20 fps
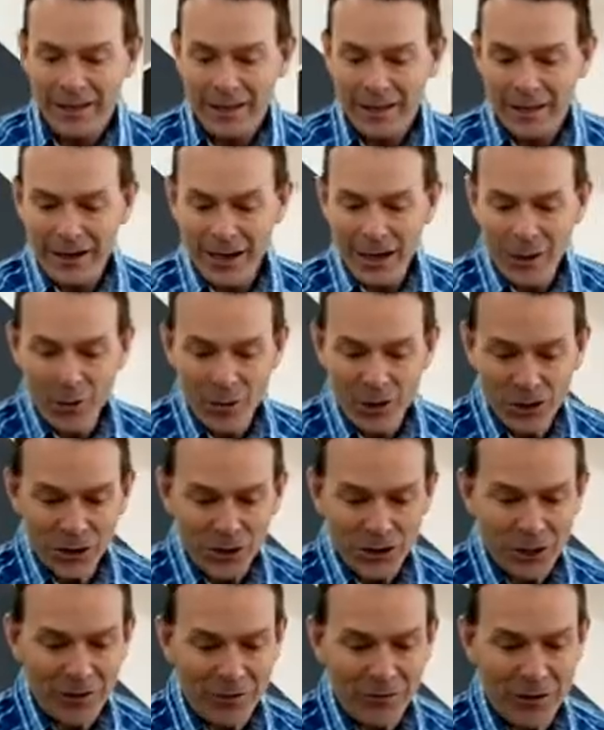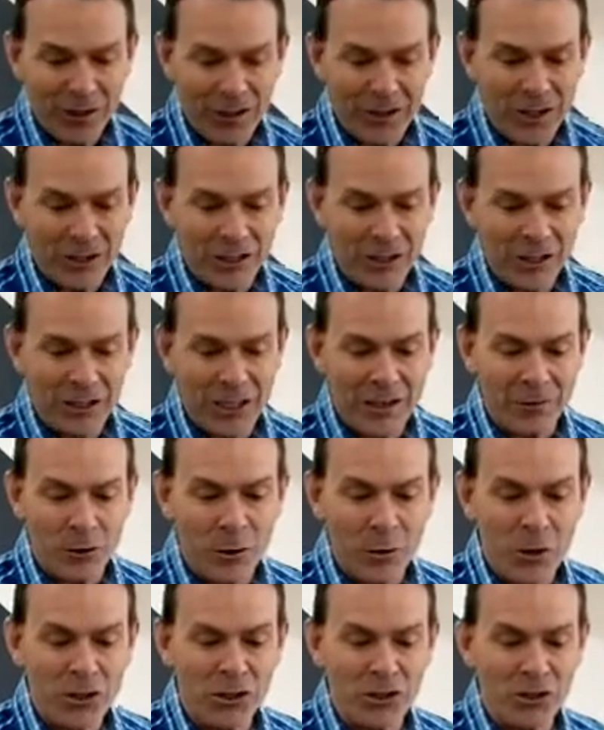Now I want to just give a
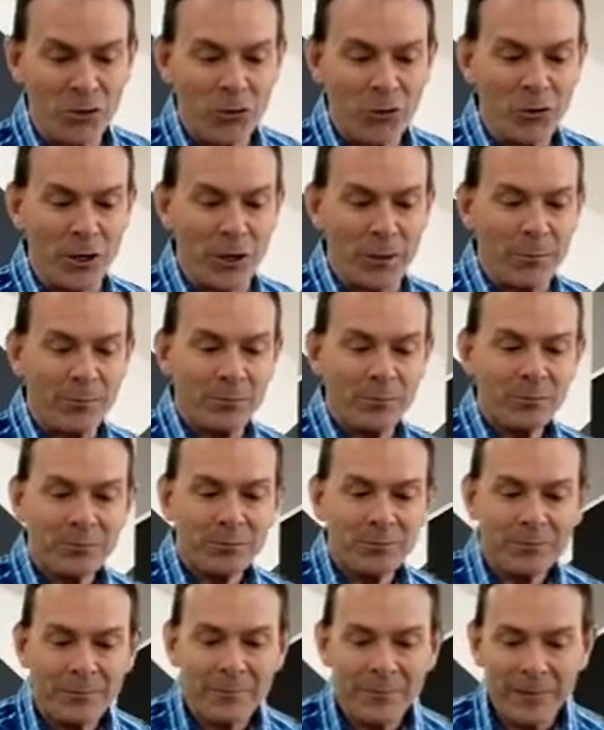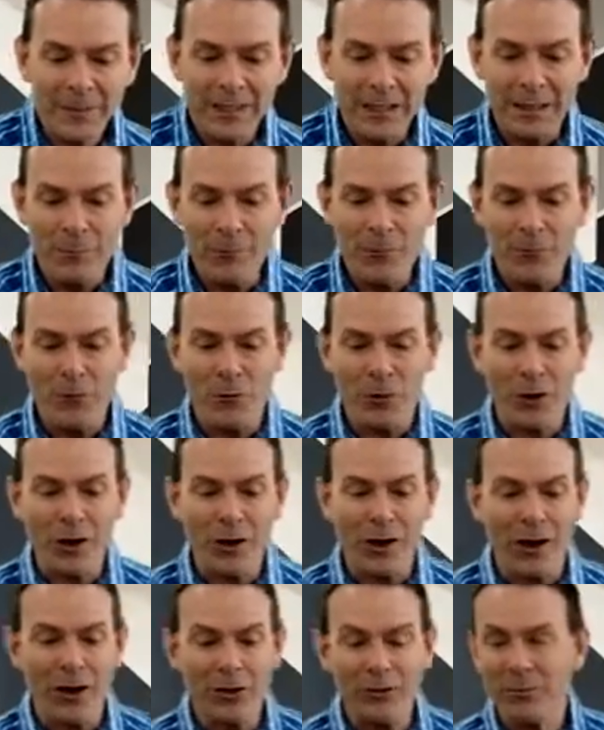quick story before I
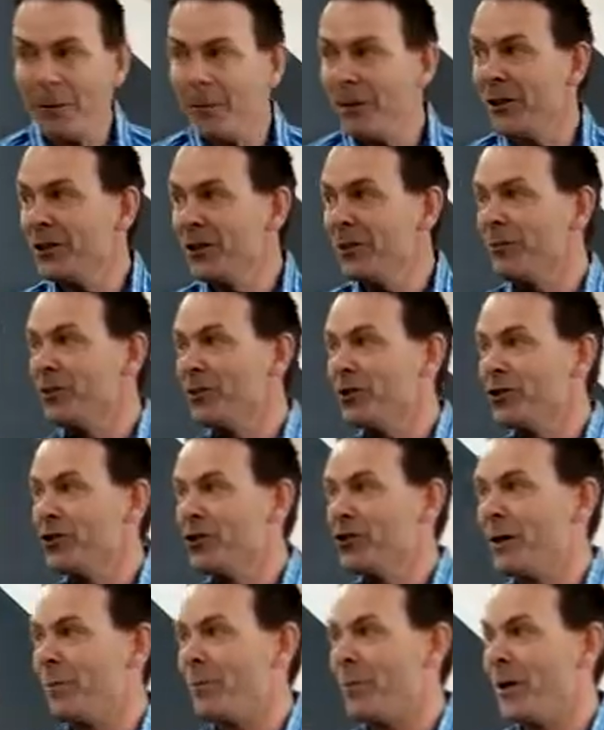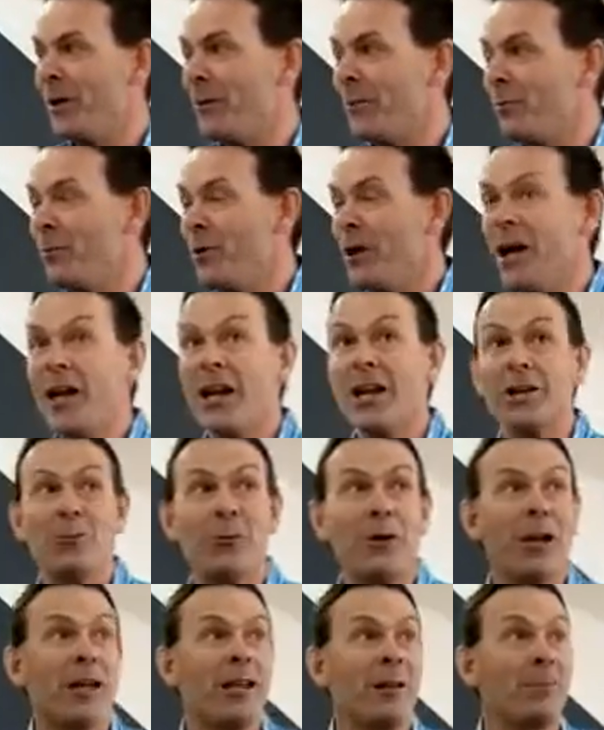close. Maybe get the musicians up here. We are going to
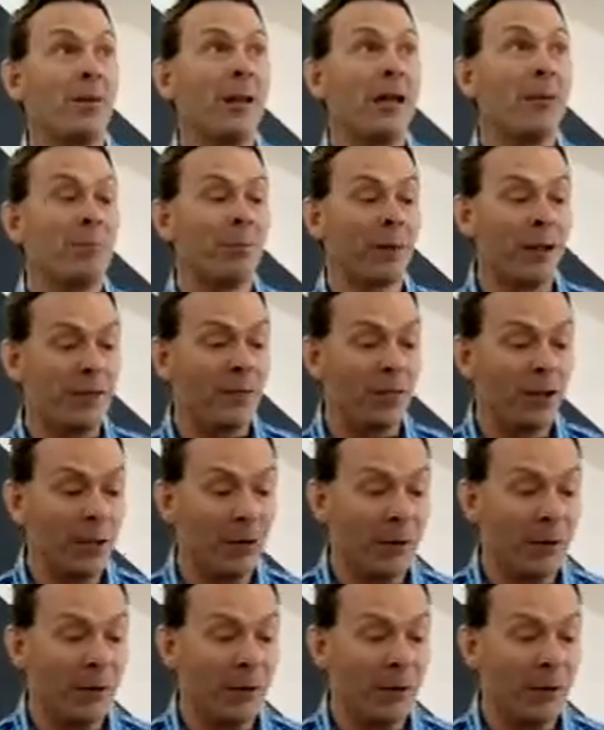play a video